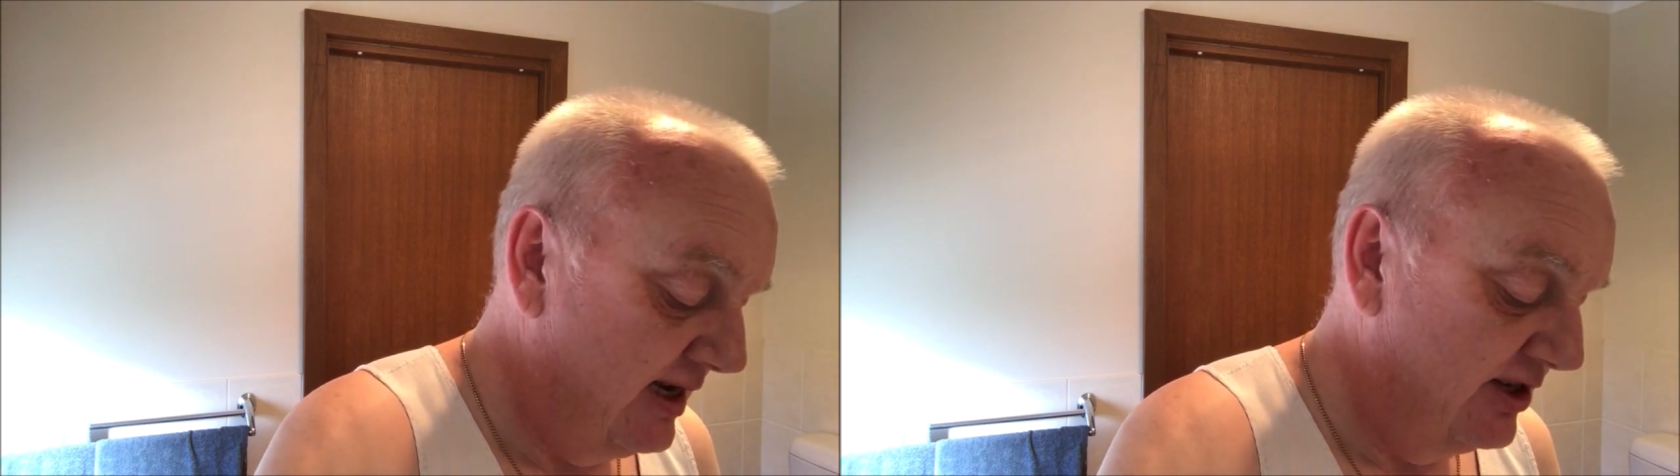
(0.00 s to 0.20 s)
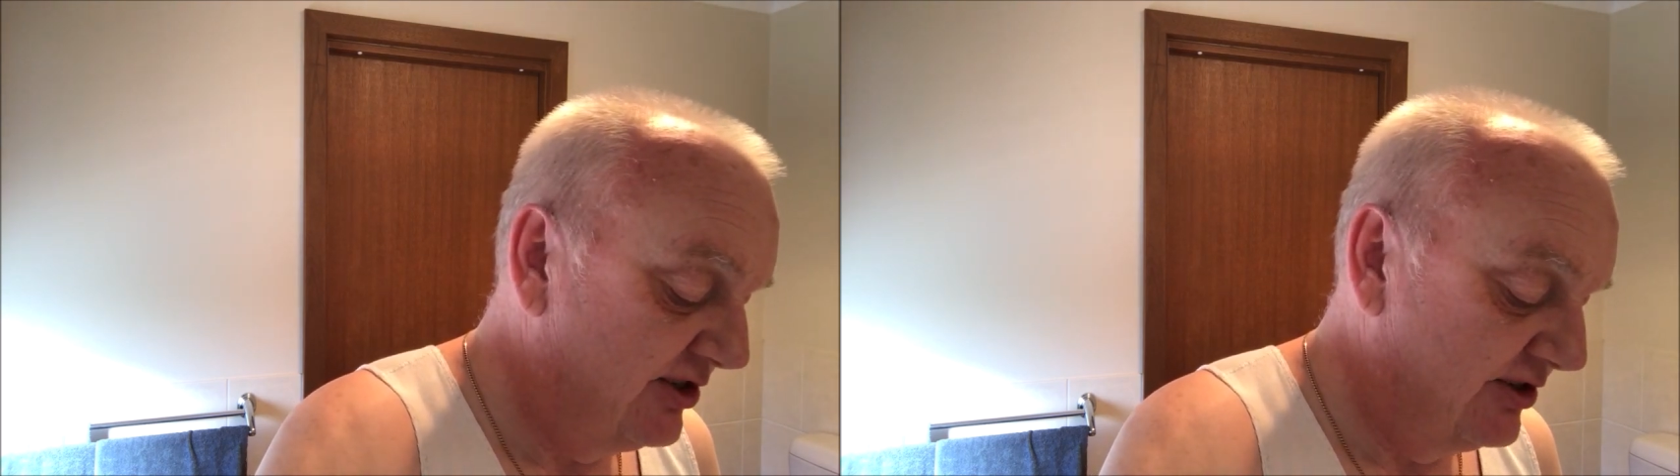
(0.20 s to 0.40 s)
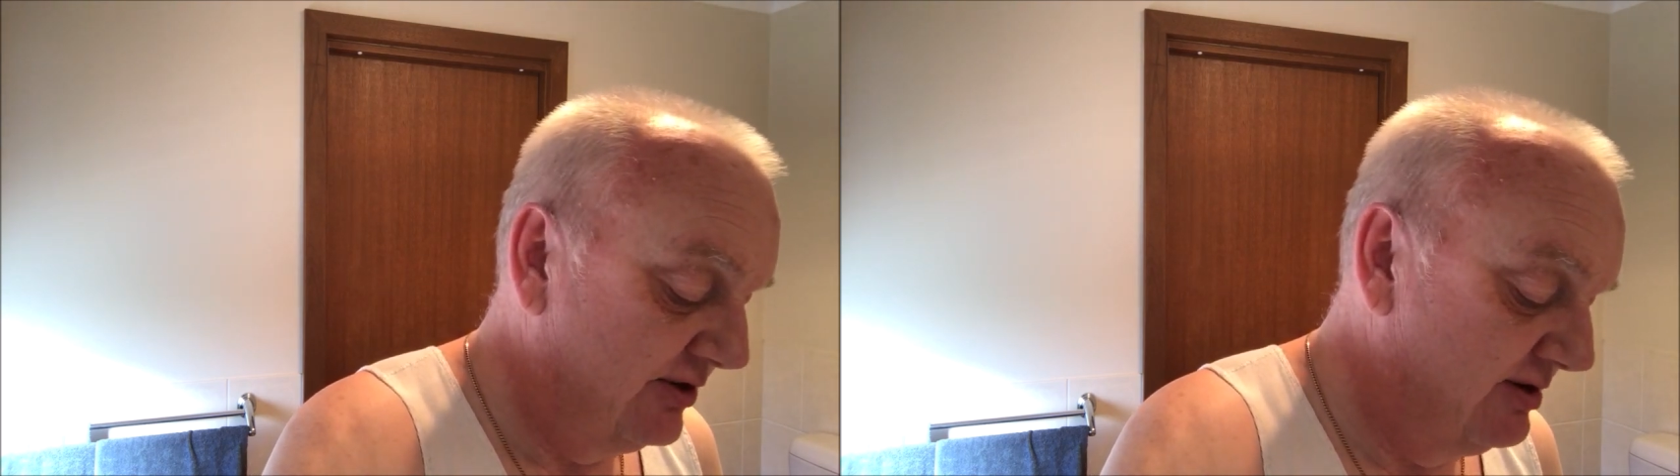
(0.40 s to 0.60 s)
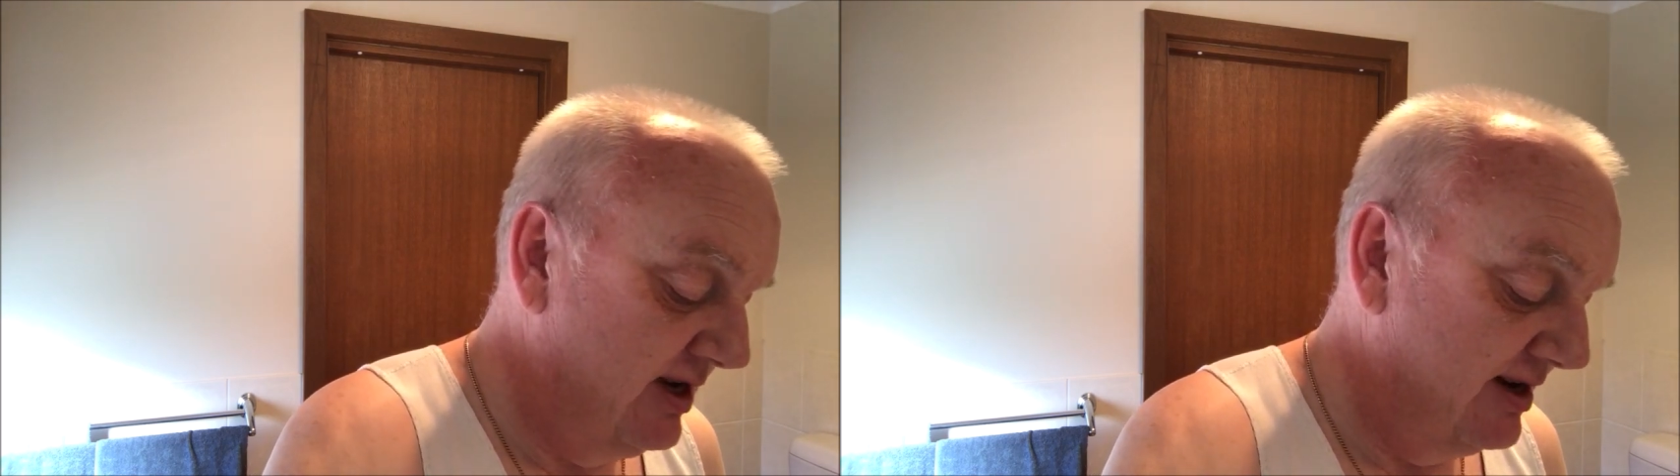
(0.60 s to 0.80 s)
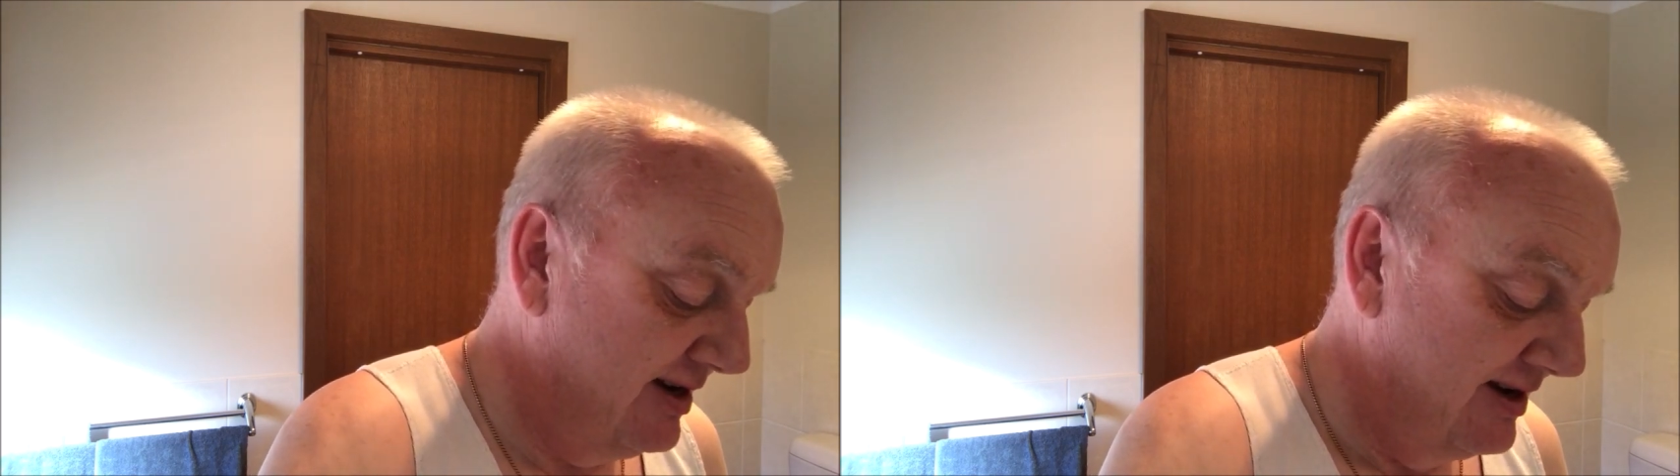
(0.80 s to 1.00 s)
in
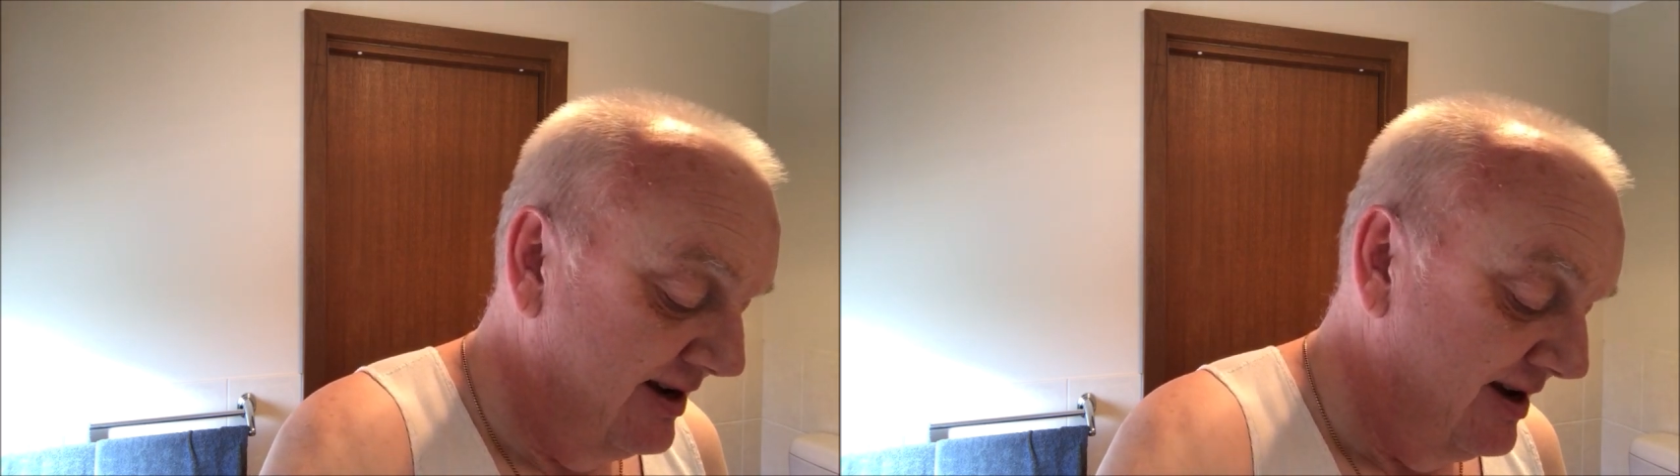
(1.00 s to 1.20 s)
Australia,